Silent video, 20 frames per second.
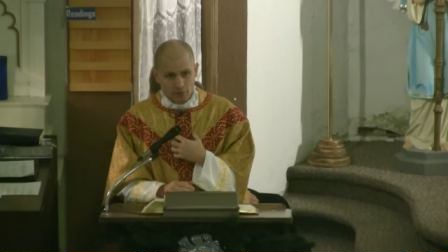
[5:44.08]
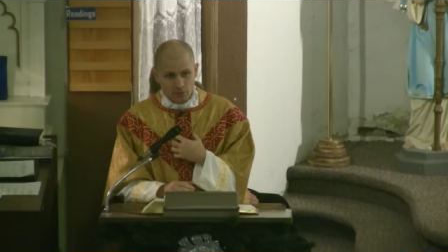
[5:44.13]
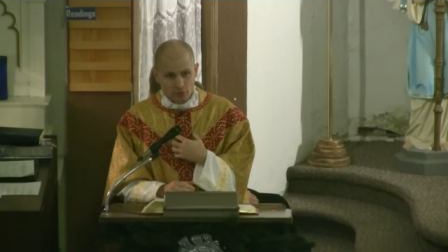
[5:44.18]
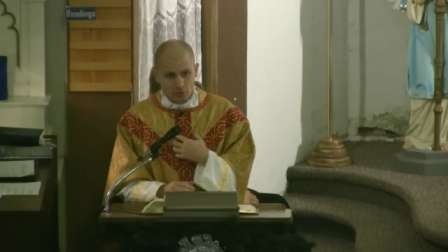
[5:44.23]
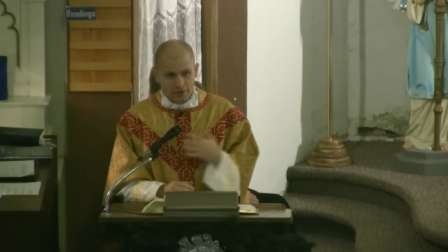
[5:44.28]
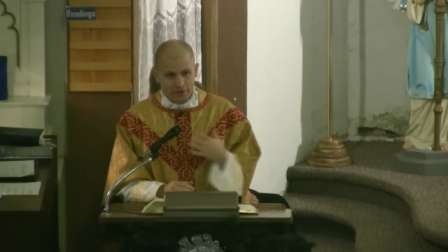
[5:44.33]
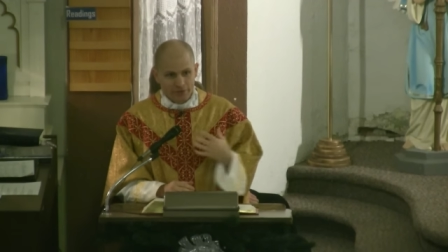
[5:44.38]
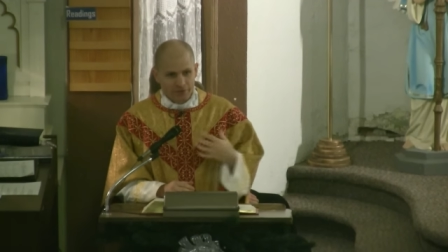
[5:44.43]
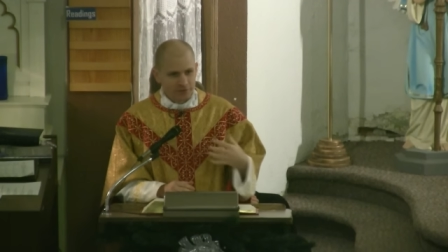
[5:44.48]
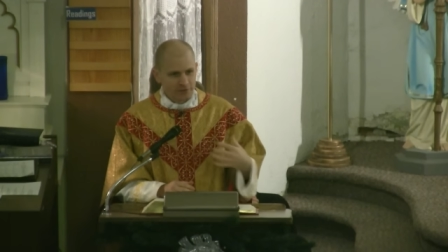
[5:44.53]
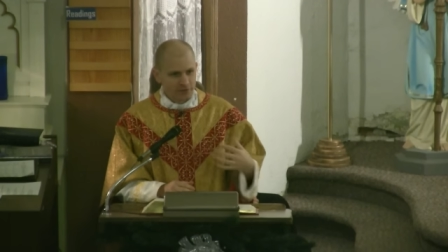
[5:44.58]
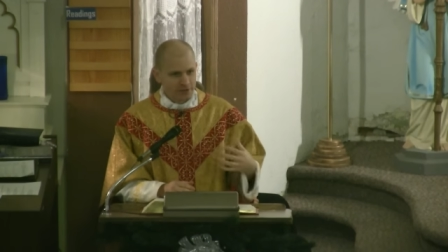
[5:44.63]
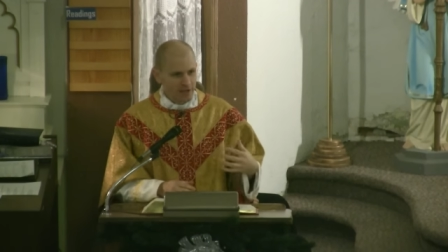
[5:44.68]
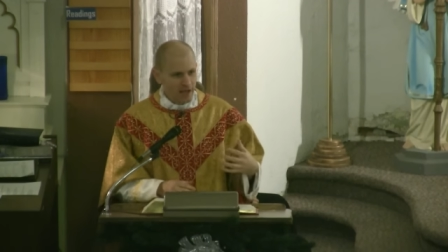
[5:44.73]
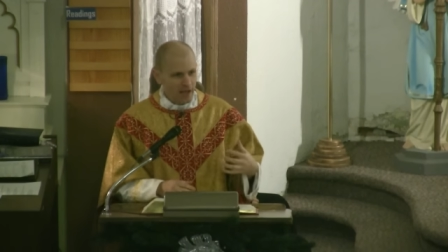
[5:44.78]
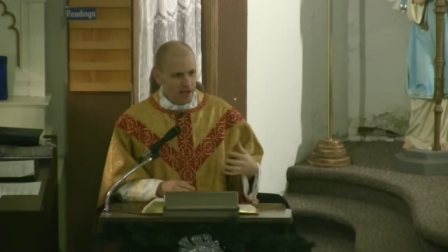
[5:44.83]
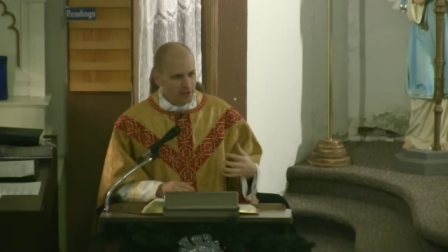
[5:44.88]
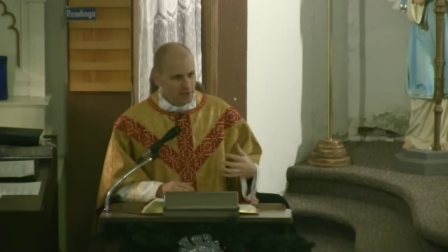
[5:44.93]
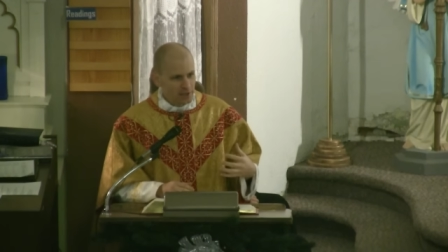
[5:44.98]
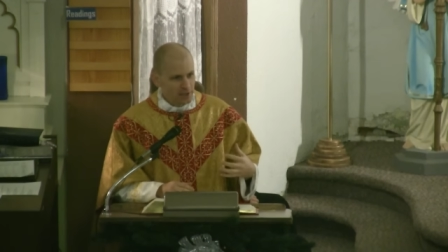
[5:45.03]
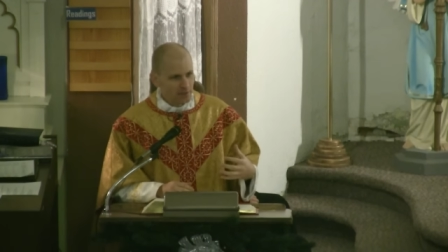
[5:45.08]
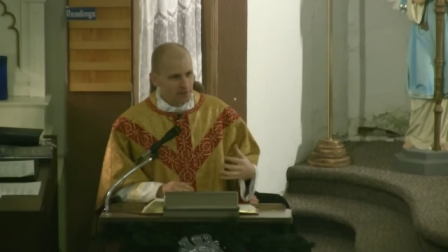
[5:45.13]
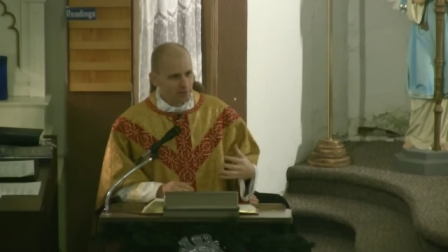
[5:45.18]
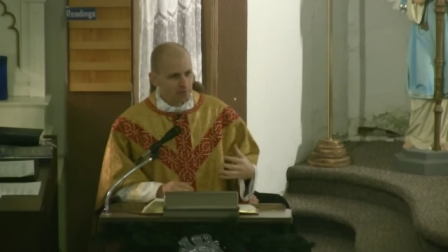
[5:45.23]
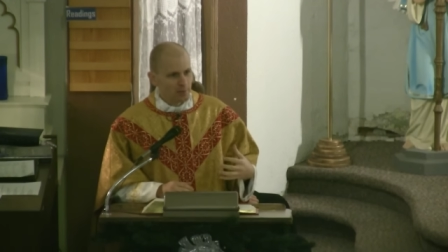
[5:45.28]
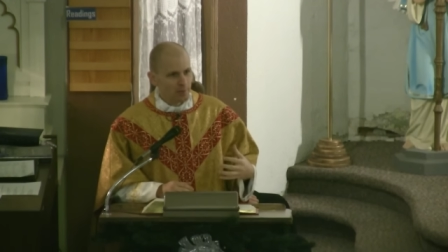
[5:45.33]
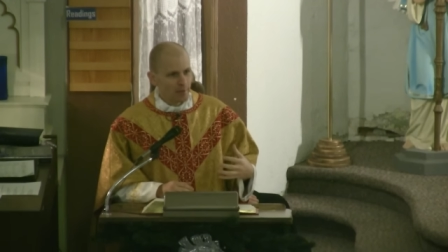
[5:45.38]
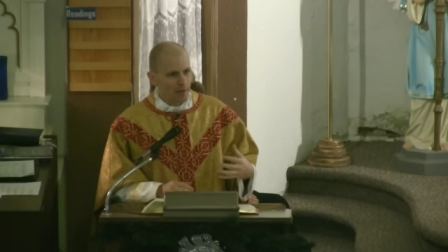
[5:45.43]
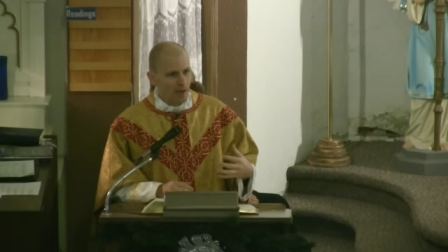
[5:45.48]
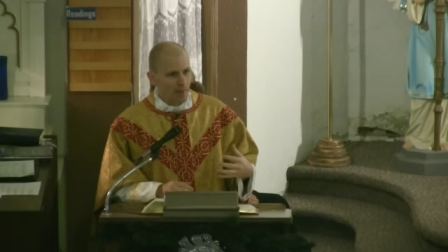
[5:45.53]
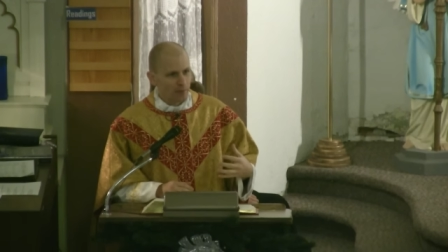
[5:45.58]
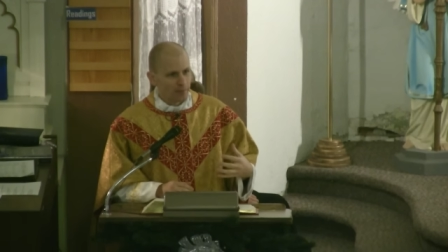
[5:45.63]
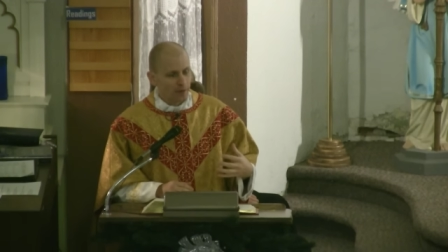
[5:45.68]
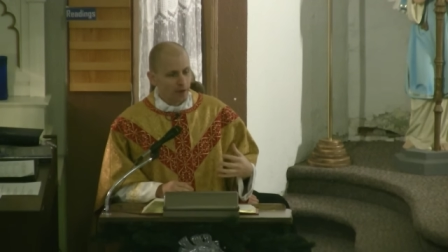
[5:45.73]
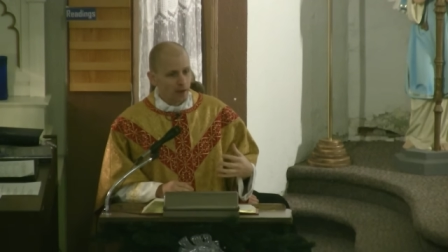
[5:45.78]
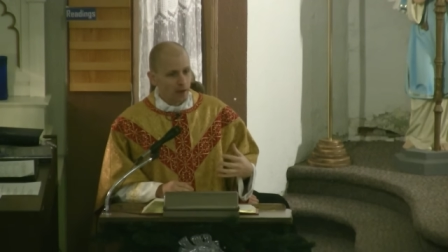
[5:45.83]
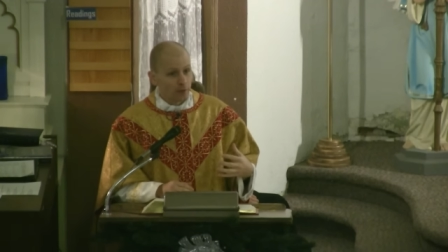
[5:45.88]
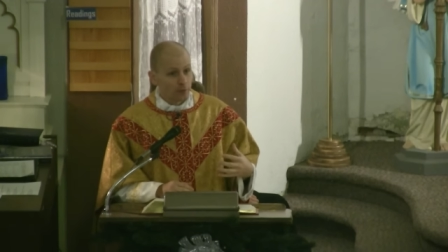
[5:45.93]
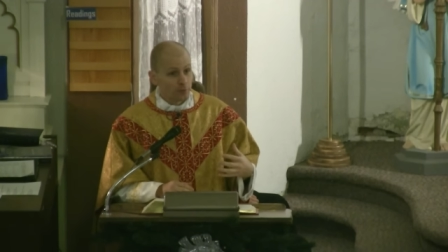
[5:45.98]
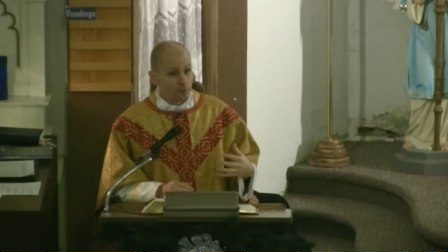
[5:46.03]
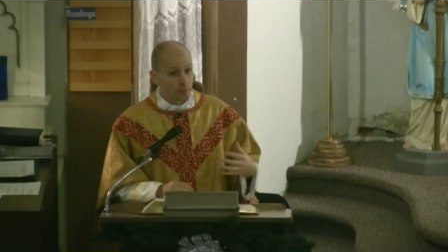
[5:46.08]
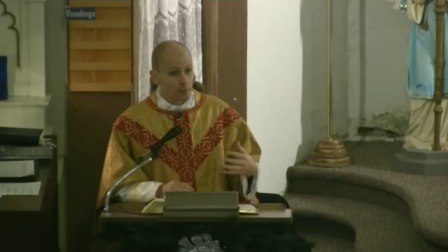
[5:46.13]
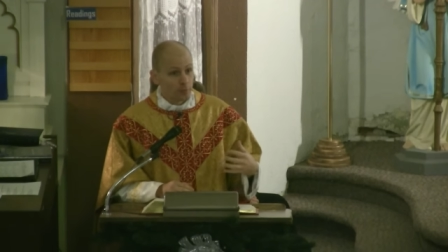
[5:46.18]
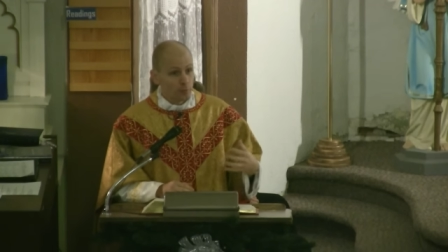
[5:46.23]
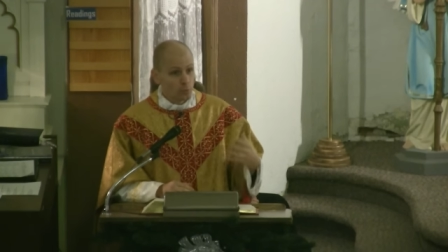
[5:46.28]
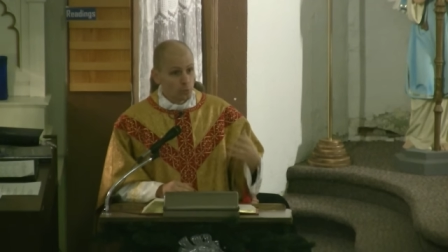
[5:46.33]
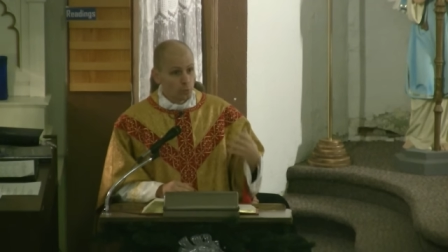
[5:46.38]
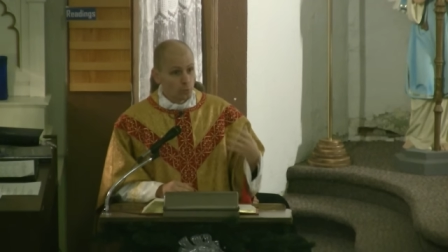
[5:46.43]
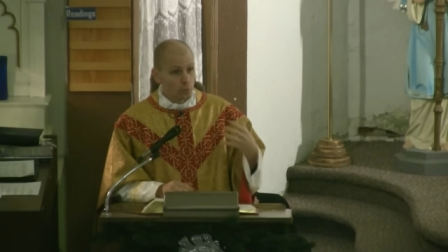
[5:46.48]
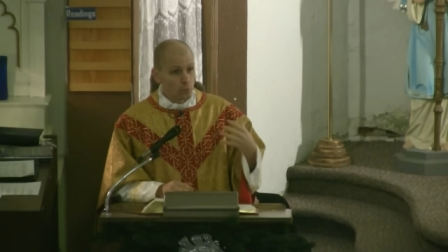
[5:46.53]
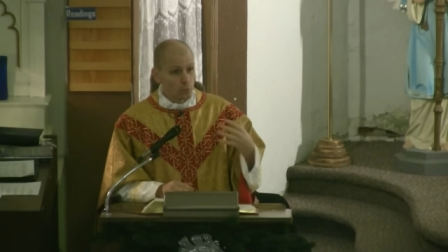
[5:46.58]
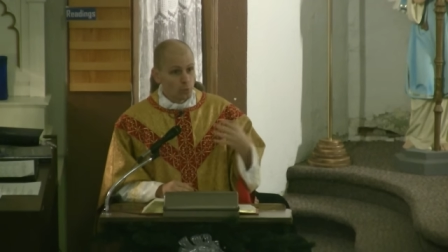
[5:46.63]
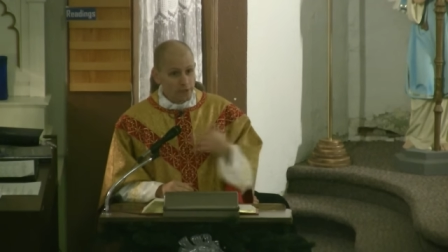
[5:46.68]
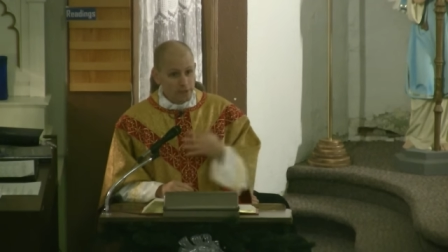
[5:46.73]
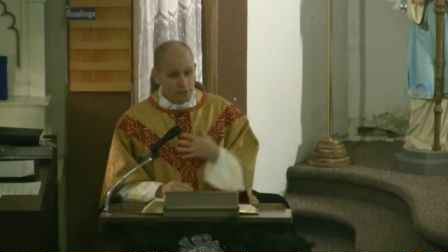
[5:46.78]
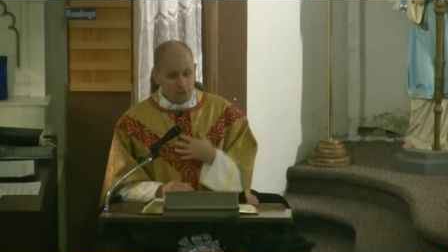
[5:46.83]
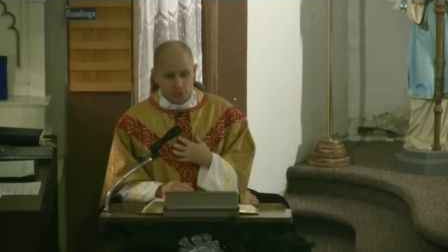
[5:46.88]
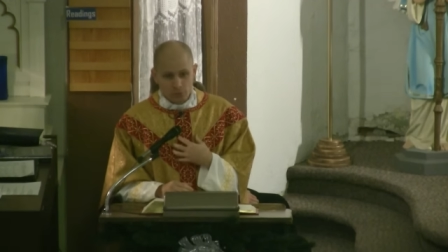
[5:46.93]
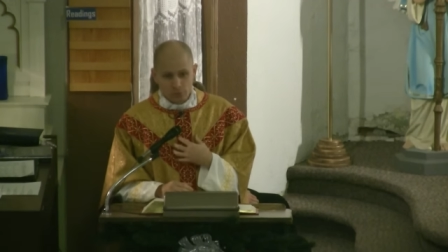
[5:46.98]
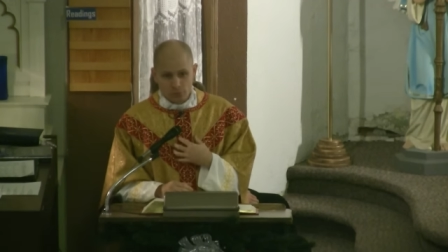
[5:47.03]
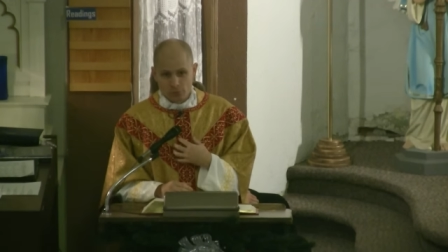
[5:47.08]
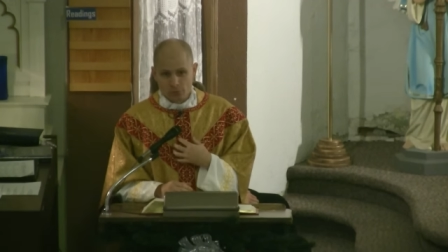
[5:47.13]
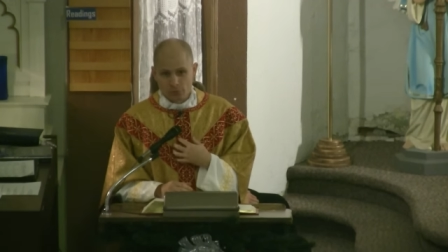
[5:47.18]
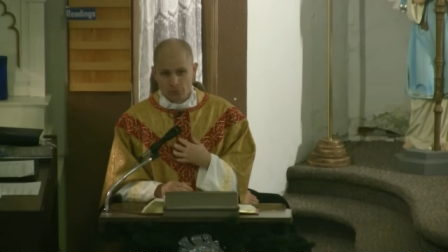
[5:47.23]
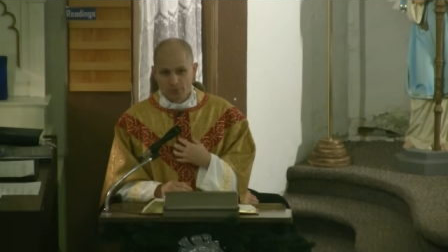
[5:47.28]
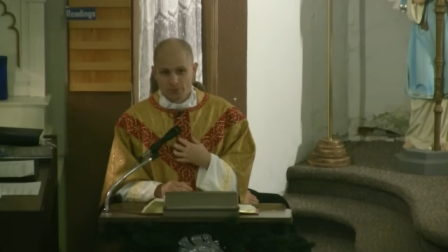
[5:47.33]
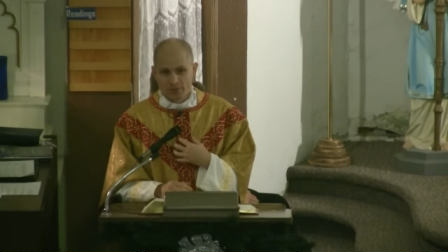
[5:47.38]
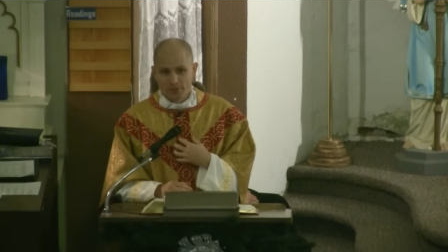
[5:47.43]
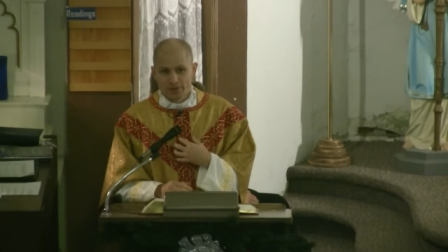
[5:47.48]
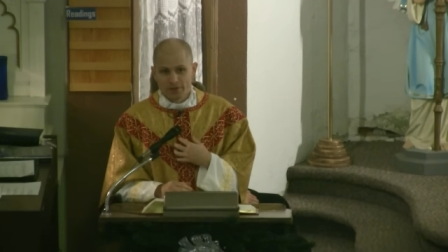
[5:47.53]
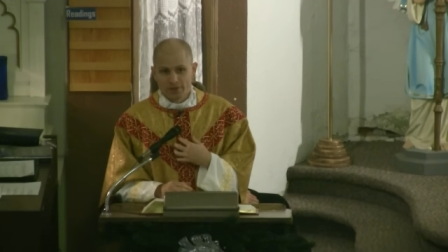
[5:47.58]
Christ did not need to be baptized, but we do.